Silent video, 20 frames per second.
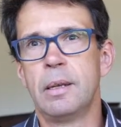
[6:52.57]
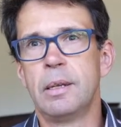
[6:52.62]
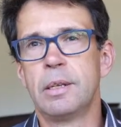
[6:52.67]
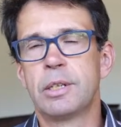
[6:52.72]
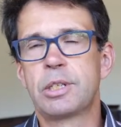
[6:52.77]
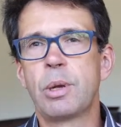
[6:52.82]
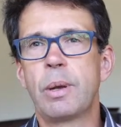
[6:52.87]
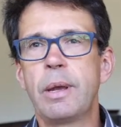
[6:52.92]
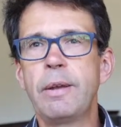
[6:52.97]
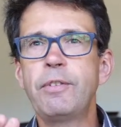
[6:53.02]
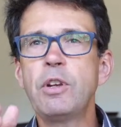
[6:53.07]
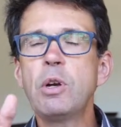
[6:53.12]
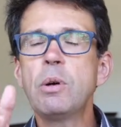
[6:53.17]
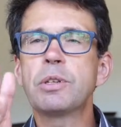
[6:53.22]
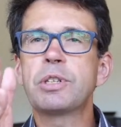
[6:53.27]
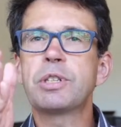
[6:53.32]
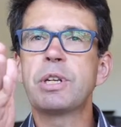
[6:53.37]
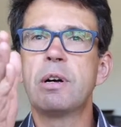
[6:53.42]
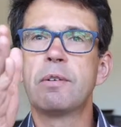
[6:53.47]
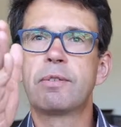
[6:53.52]
So if
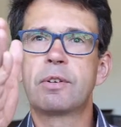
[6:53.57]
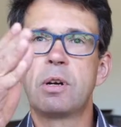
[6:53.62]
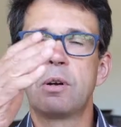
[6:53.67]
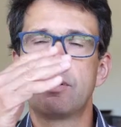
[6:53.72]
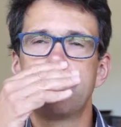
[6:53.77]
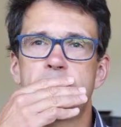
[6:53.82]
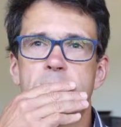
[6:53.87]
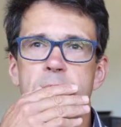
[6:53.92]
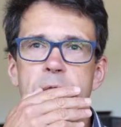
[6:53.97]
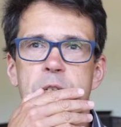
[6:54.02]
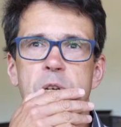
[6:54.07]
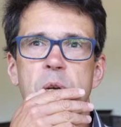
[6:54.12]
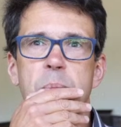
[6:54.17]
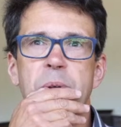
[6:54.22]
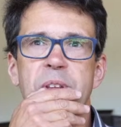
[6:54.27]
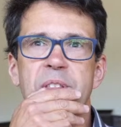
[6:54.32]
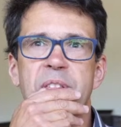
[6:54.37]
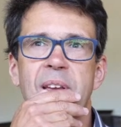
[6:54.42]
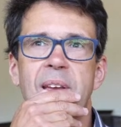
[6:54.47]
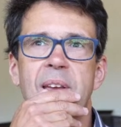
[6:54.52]
you're self-conscious,
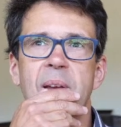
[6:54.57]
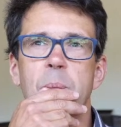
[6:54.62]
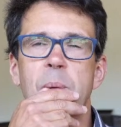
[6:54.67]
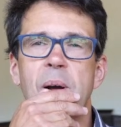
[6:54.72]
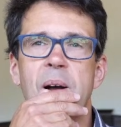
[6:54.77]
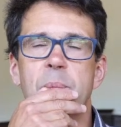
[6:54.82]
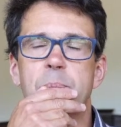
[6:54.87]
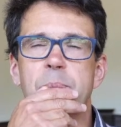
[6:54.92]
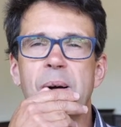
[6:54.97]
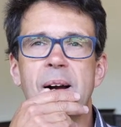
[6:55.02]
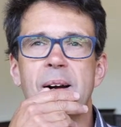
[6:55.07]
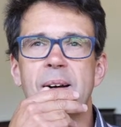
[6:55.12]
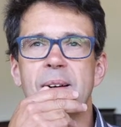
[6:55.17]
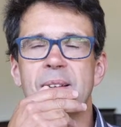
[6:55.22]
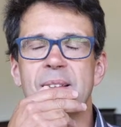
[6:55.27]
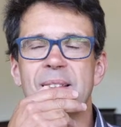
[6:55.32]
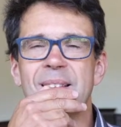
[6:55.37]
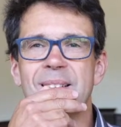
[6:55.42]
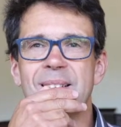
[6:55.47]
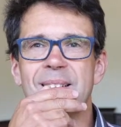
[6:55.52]
you'd be thinking, well,
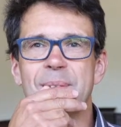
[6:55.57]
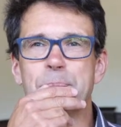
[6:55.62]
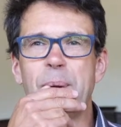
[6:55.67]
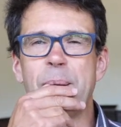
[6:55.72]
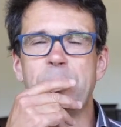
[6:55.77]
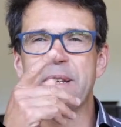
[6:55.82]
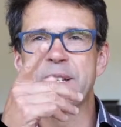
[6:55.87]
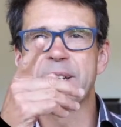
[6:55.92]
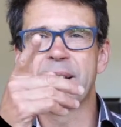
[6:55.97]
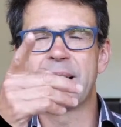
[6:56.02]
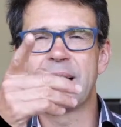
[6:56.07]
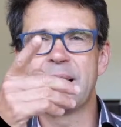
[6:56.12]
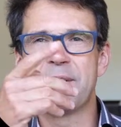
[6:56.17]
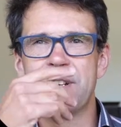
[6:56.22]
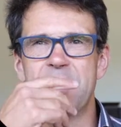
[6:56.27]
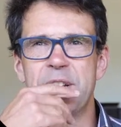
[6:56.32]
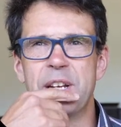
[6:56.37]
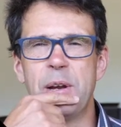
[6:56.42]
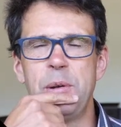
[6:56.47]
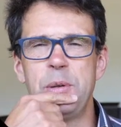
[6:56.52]
maybe
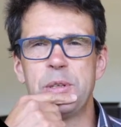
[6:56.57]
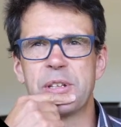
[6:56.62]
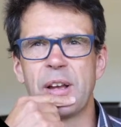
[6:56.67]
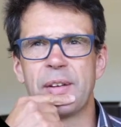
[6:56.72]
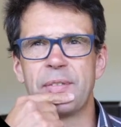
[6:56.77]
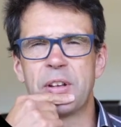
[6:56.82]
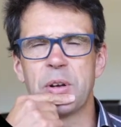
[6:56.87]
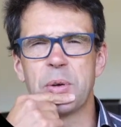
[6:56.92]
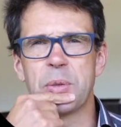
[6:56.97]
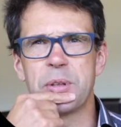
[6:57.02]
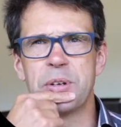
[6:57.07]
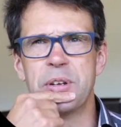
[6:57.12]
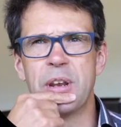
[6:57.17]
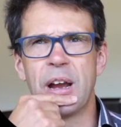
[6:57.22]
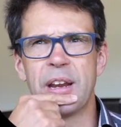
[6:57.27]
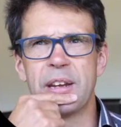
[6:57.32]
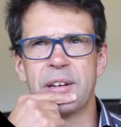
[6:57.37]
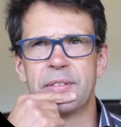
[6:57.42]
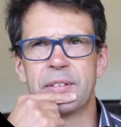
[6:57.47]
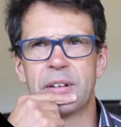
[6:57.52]
declarer knows I've got the
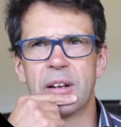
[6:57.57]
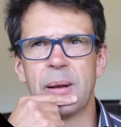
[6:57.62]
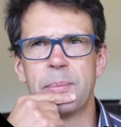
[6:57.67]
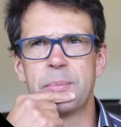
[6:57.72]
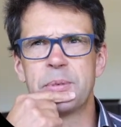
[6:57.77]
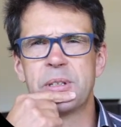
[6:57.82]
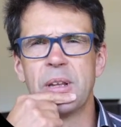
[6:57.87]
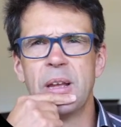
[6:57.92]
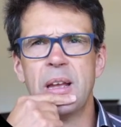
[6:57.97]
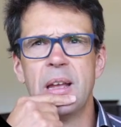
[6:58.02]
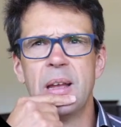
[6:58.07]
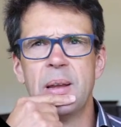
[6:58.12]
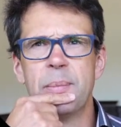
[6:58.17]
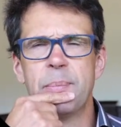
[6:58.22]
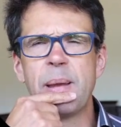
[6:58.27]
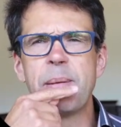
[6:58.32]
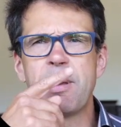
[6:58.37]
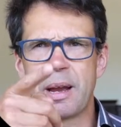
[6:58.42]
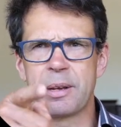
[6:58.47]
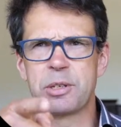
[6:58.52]
9 of clubs.
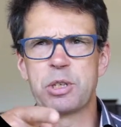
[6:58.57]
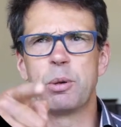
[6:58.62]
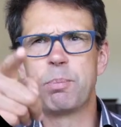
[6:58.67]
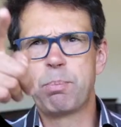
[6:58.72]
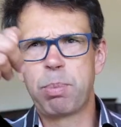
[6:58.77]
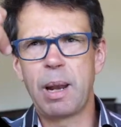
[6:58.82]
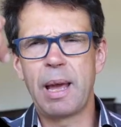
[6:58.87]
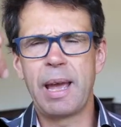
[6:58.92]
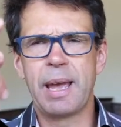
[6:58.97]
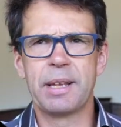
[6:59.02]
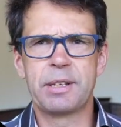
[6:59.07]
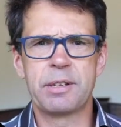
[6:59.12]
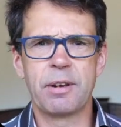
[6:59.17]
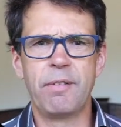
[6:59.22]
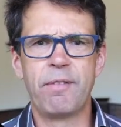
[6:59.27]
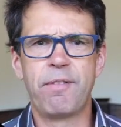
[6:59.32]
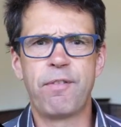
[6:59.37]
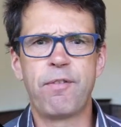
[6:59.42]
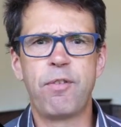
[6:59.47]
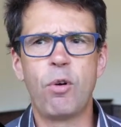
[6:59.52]
Maybe I should play it
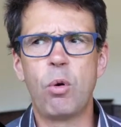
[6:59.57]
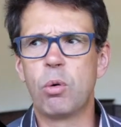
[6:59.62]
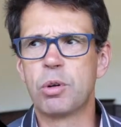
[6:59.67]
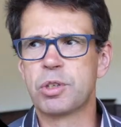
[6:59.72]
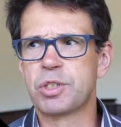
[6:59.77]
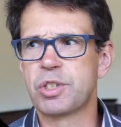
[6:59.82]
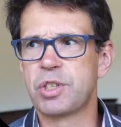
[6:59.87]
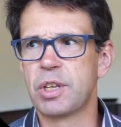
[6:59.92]
and force